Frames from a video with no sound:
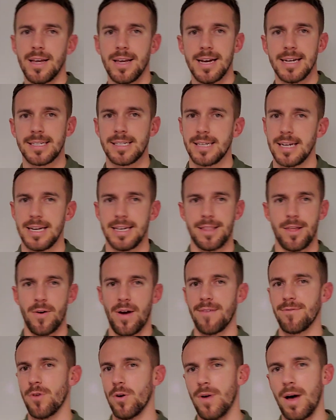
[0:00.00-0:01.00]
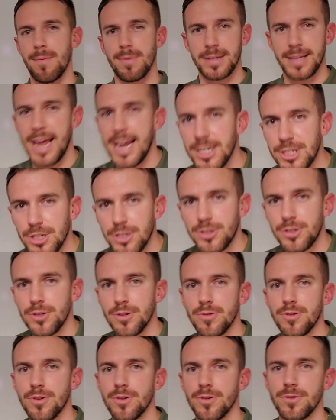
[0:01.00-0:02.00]
They don't have no obligation to
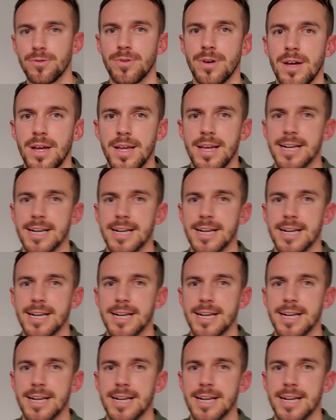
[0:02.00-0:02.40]
you,